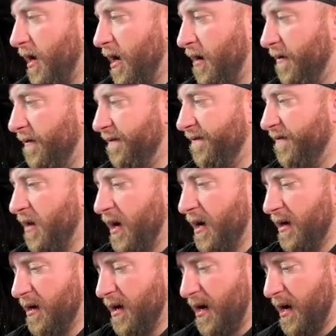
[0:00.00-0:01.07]
out of
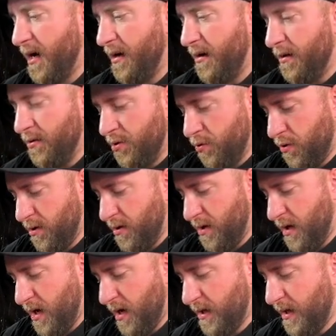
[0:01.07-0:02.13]
99, Jordan
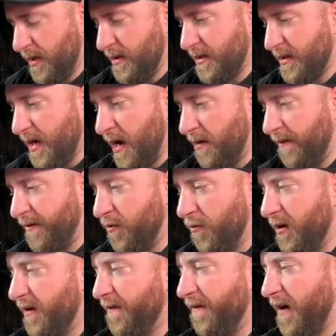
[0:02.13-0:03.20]
Hawkins out of
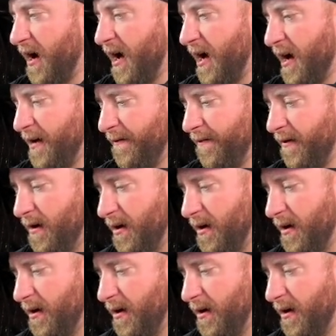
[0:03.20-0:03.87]
25,